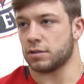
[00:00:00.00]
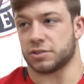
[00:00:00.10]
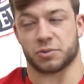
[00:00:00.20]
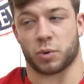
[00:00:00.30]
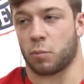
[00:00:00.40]

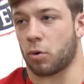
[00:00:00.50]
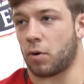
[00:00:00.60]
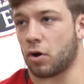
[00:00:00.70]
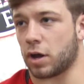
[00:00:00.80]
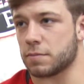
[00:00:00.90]
Just win more
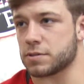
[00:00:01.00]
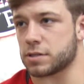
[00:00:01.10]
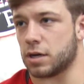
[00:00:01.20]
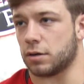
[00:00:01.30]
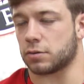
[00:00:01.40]
ball
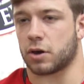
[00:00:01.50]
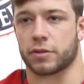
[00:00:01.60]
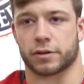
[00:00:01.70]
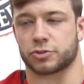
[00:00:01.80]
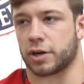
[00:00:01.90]
games. We'll go
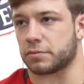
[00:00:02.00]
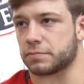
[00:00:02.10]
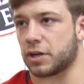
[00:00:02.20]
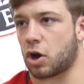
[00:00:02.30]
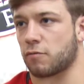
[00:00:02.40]
out there, try to
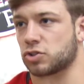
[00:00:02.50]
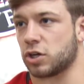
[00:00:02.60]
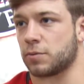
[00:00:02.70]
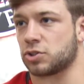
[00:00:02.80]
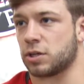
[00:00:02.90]
get a conference
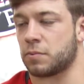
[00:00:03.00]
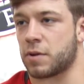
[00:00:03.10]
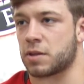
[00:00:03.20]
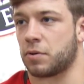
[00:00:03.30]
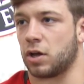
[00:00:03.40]
championship and
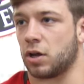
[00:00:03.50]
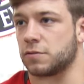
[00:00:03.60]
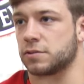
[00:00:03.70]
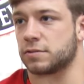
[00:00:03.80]
make the playoffs.